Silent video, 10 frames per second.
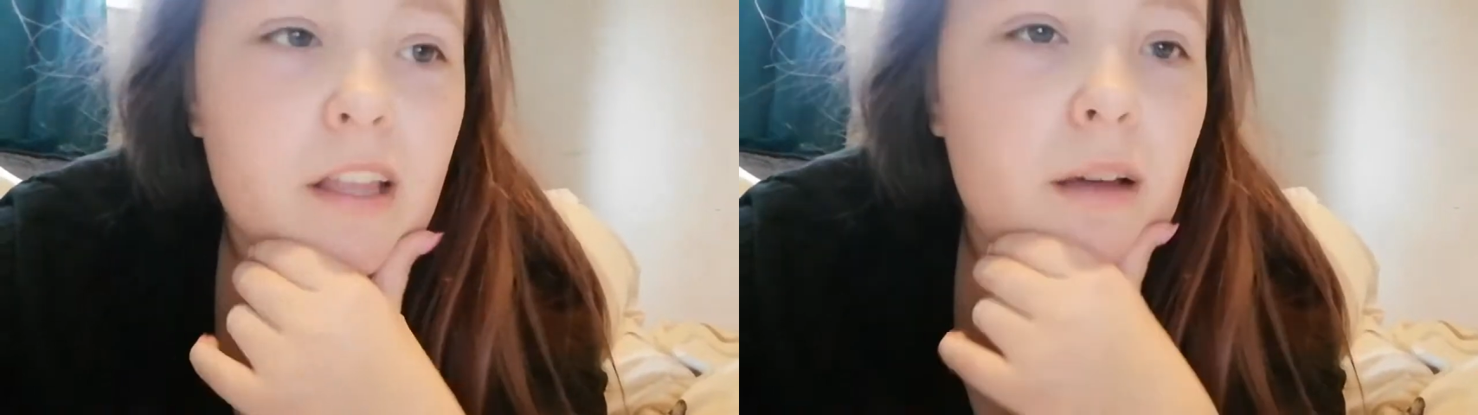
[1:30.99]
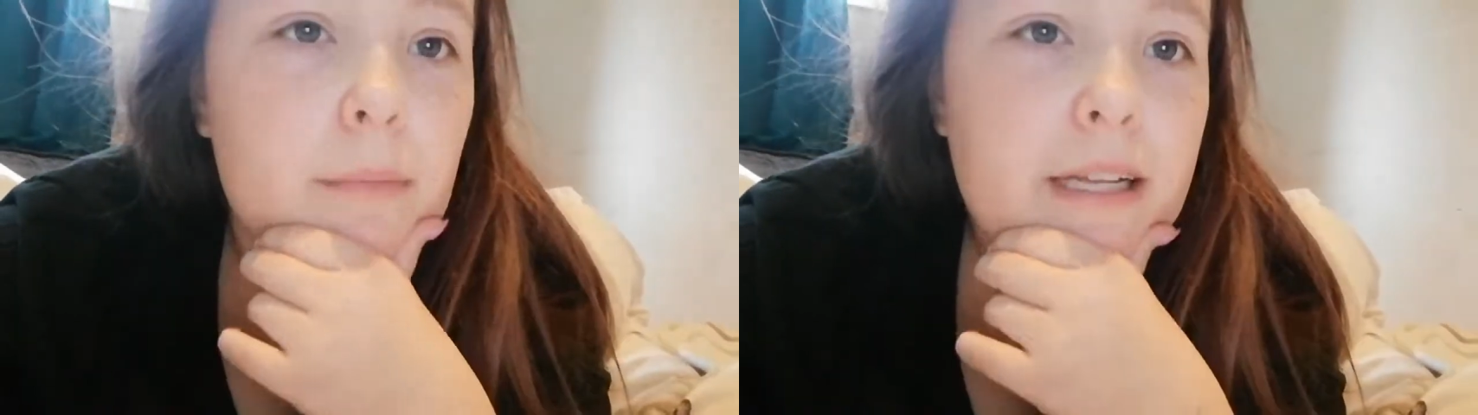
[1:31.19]
I
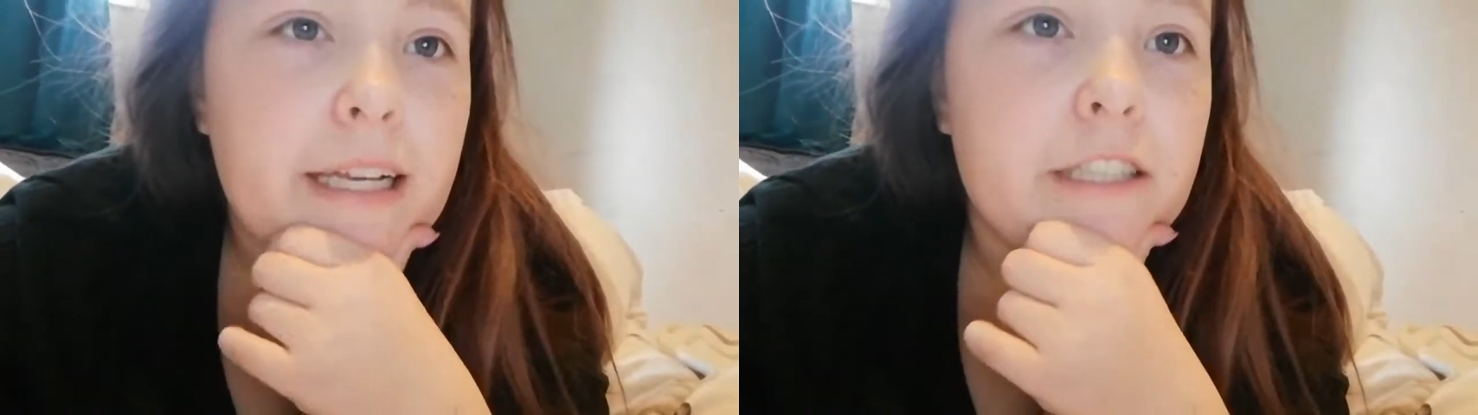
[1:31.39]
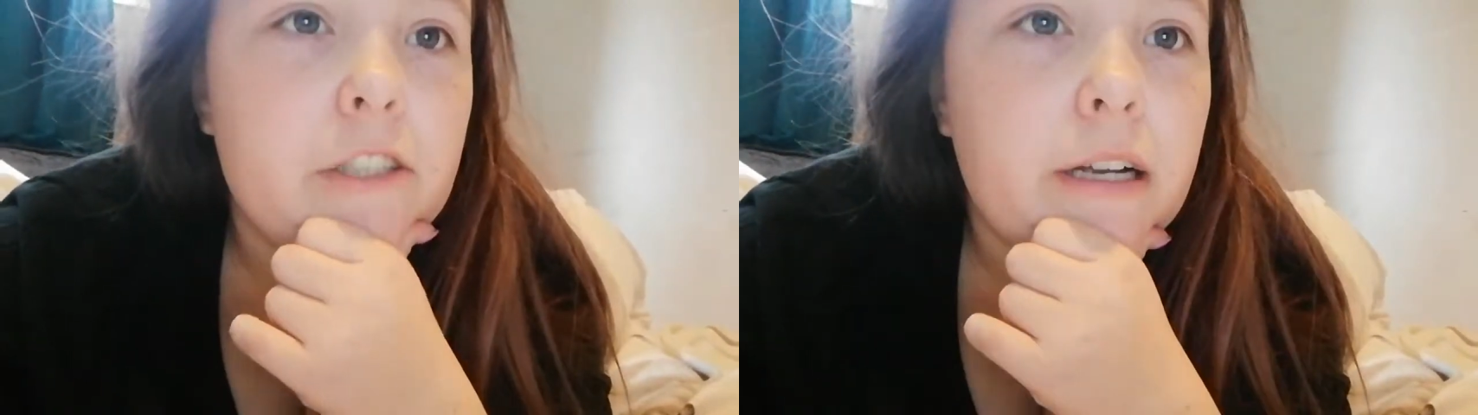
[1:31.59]
think I
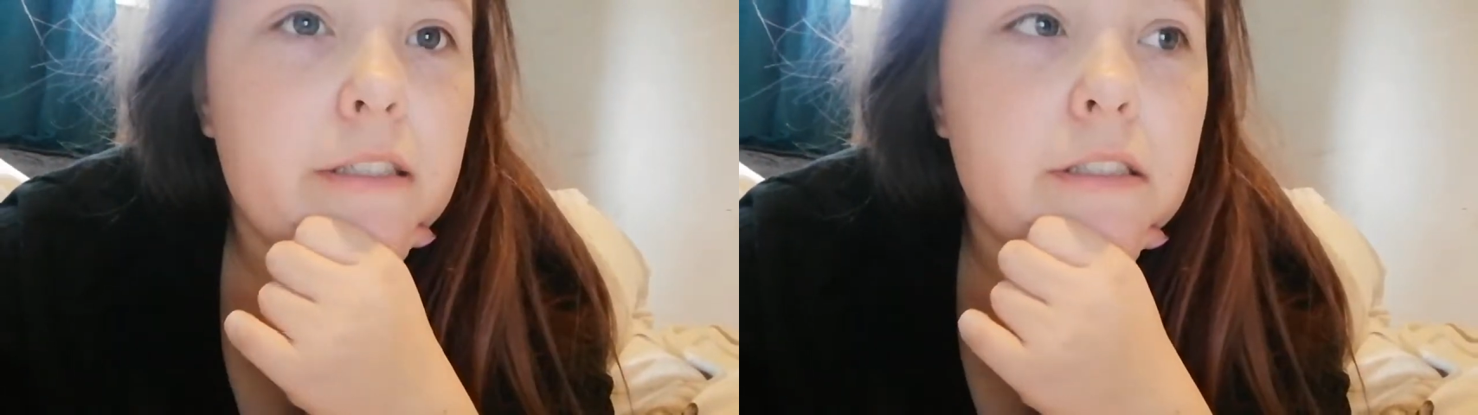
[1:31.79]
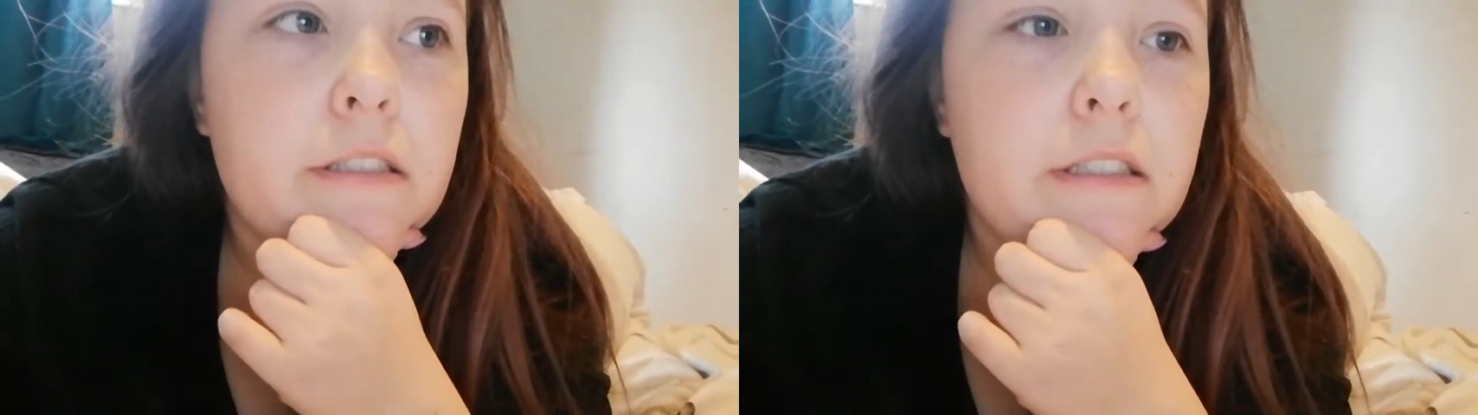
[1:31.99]
might get
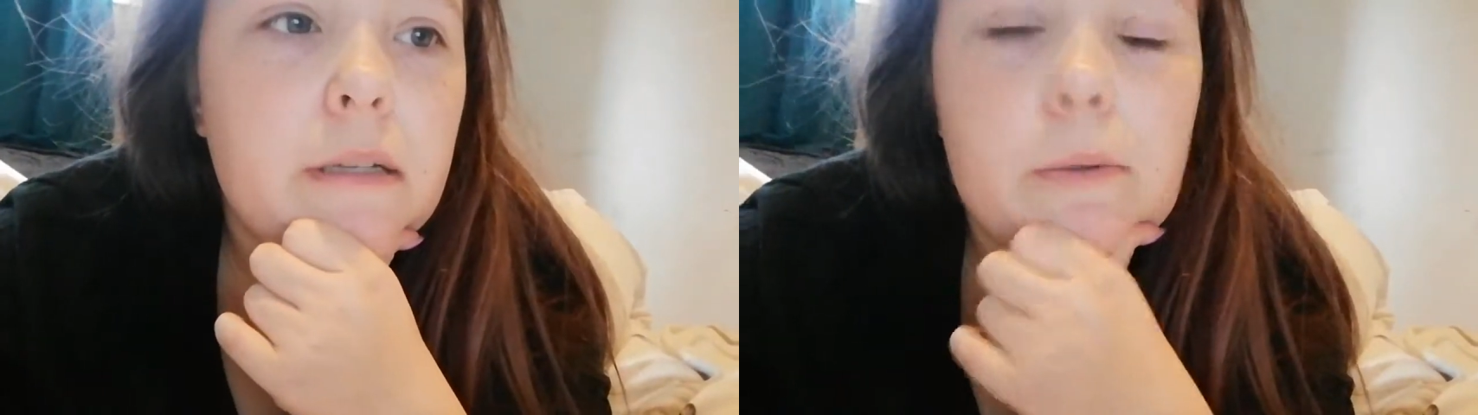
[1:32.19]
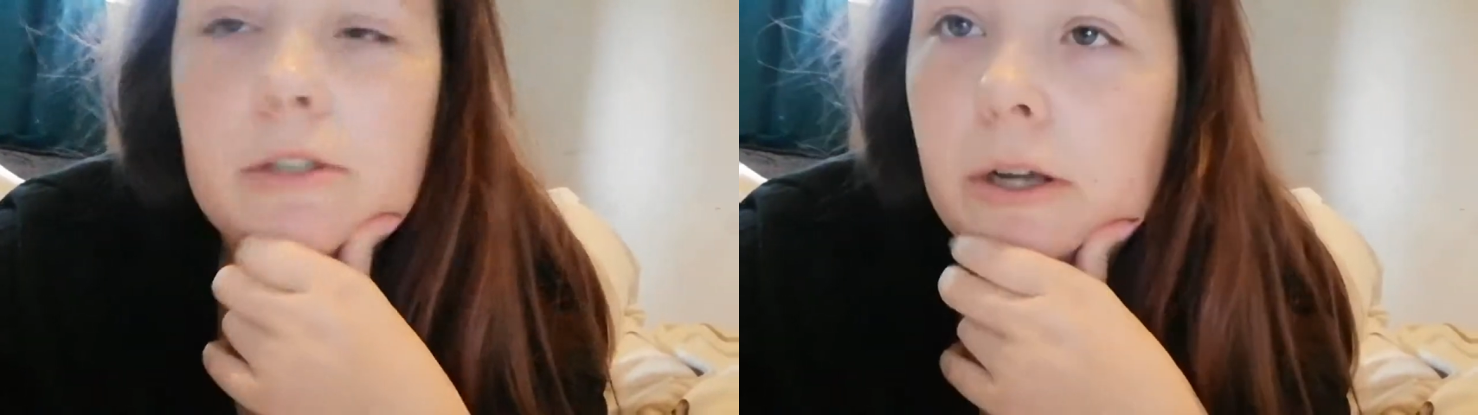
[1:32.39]
dressed
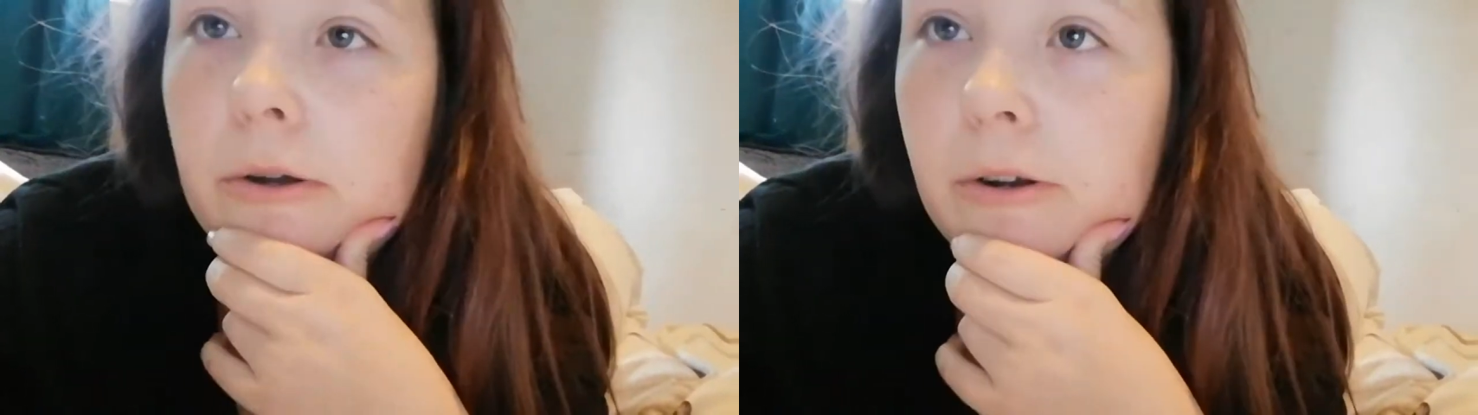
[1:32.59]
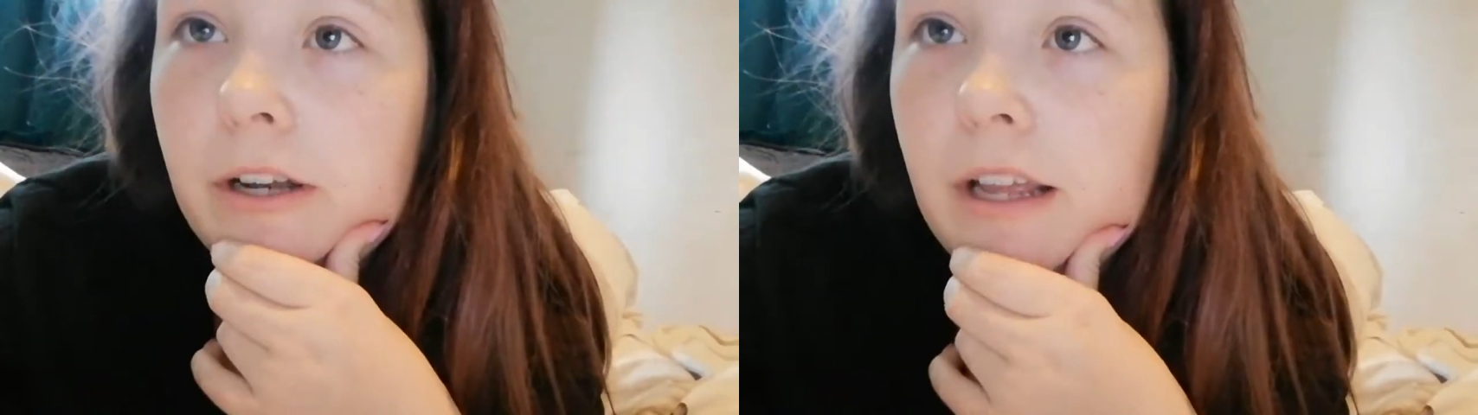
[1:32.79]
and see what's
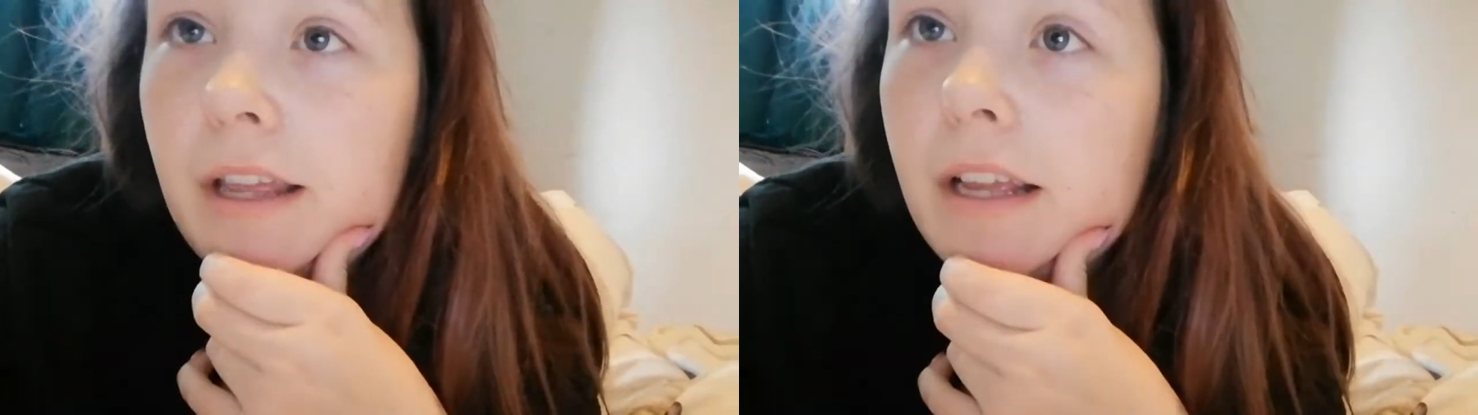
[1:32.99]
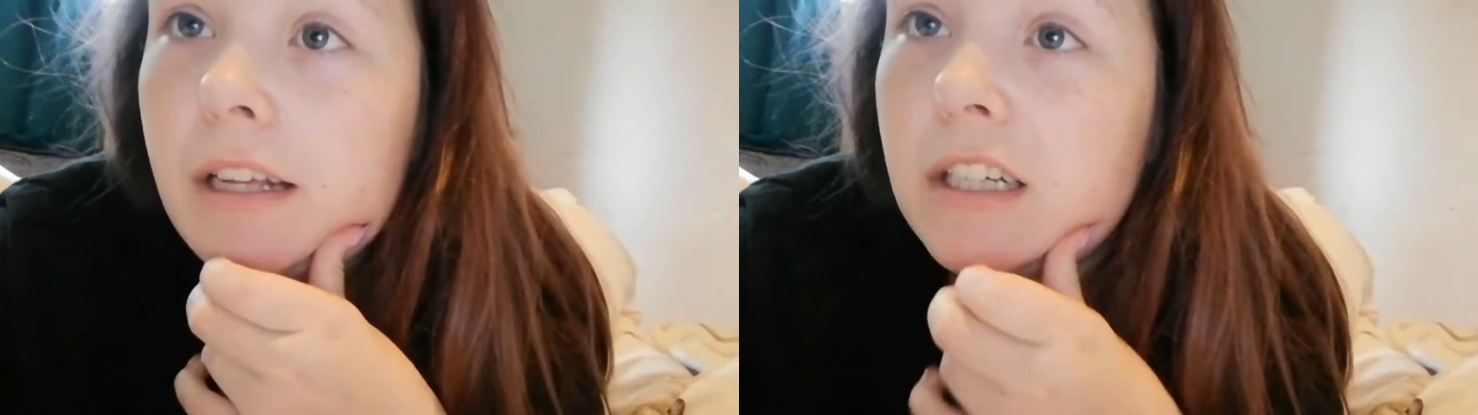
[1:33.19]
going on,